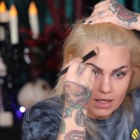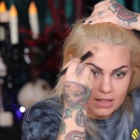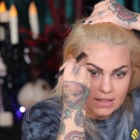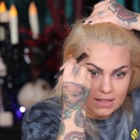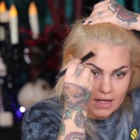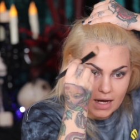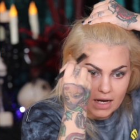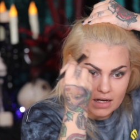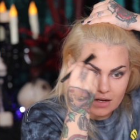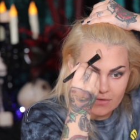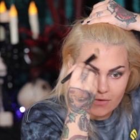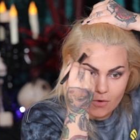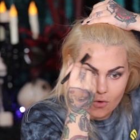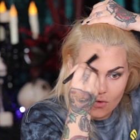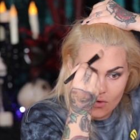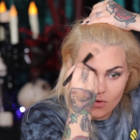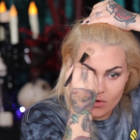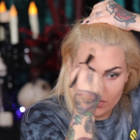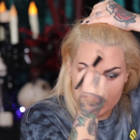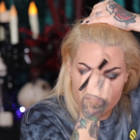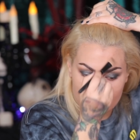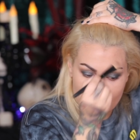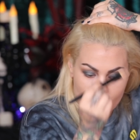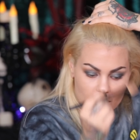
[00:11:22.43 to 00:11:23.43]
It's kind of
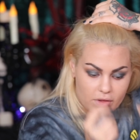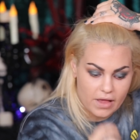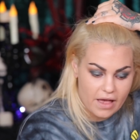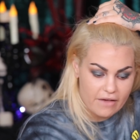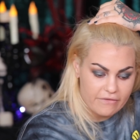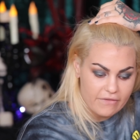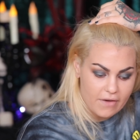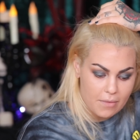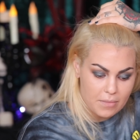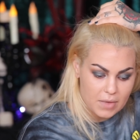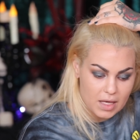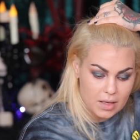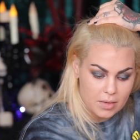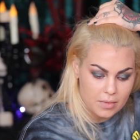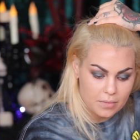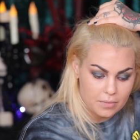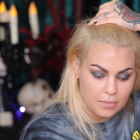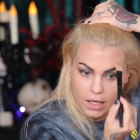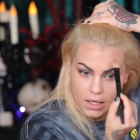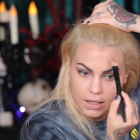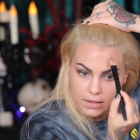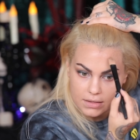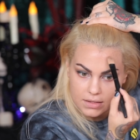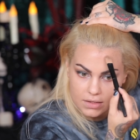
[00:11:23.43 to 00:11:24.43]
old, don't laugh at me.
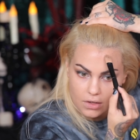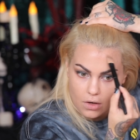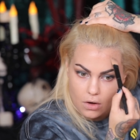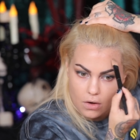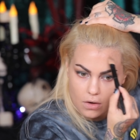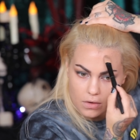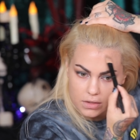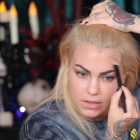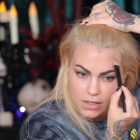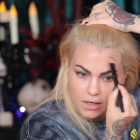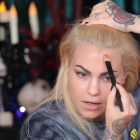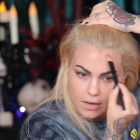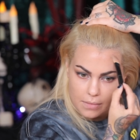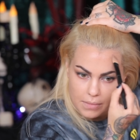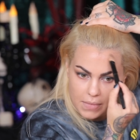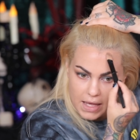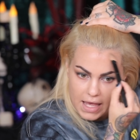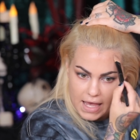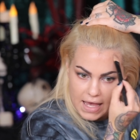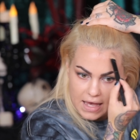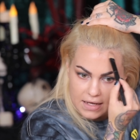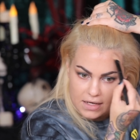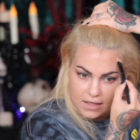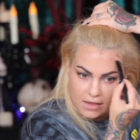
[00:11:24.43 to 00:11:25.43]
It's called um,
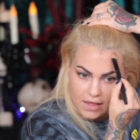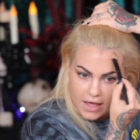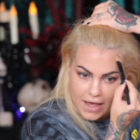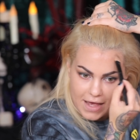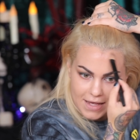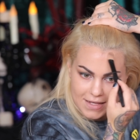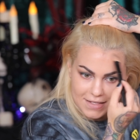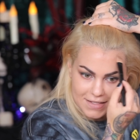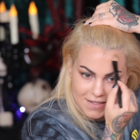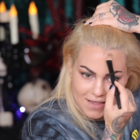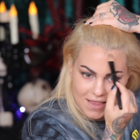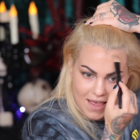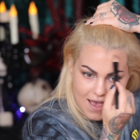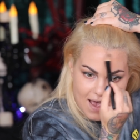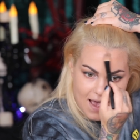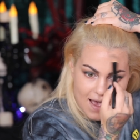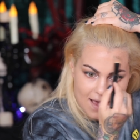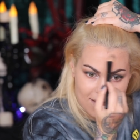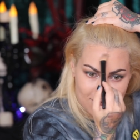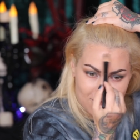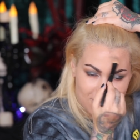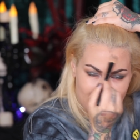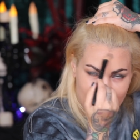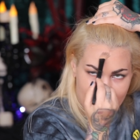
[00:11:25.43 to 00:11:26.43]
Analyze
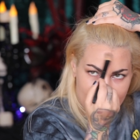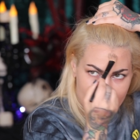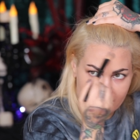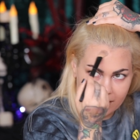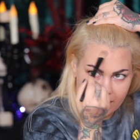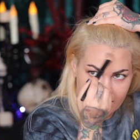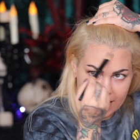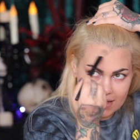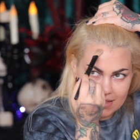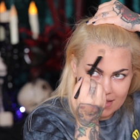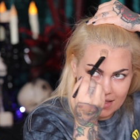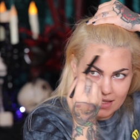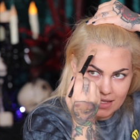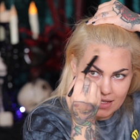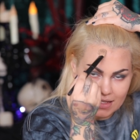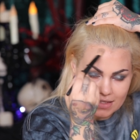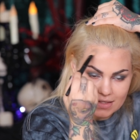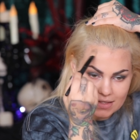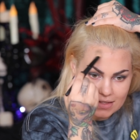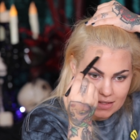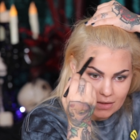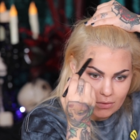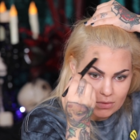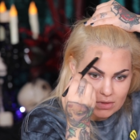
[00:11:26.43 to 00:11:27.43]
That or Analyze
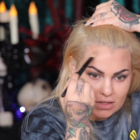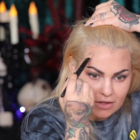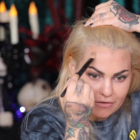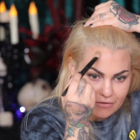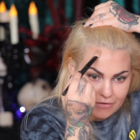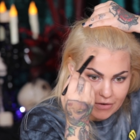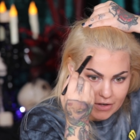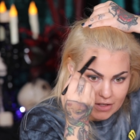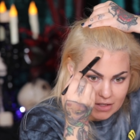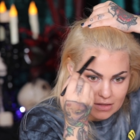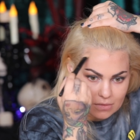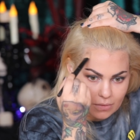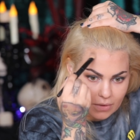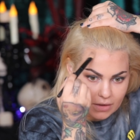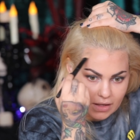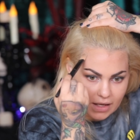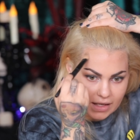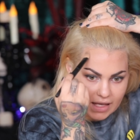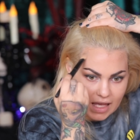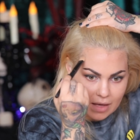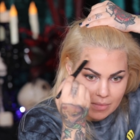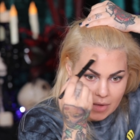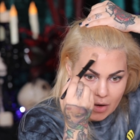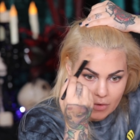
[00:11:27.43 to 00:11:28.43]
This. It was the first one
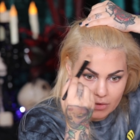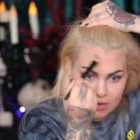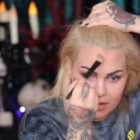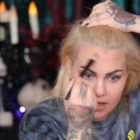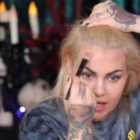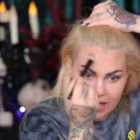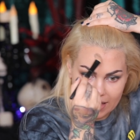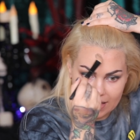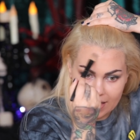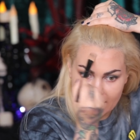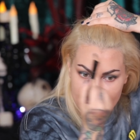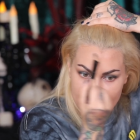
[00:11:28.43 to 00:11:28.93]
that came out in like